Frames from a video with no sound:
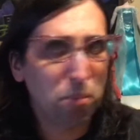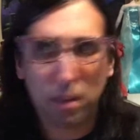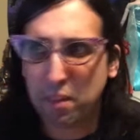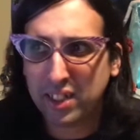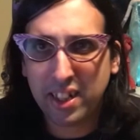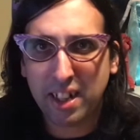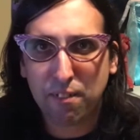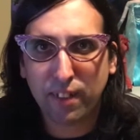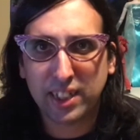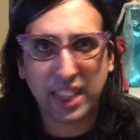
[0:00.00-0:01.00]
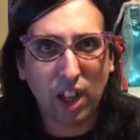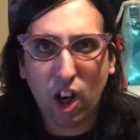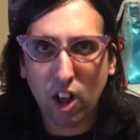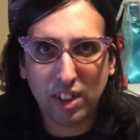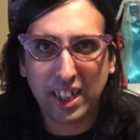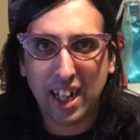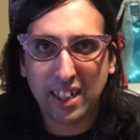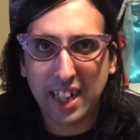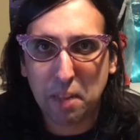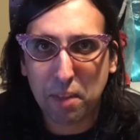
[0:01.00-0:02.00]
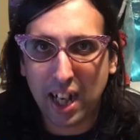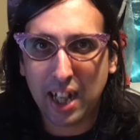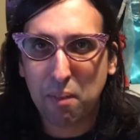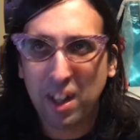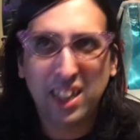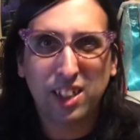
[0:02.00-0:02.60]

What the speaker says: pretty much on Netflix like all the goddamn time.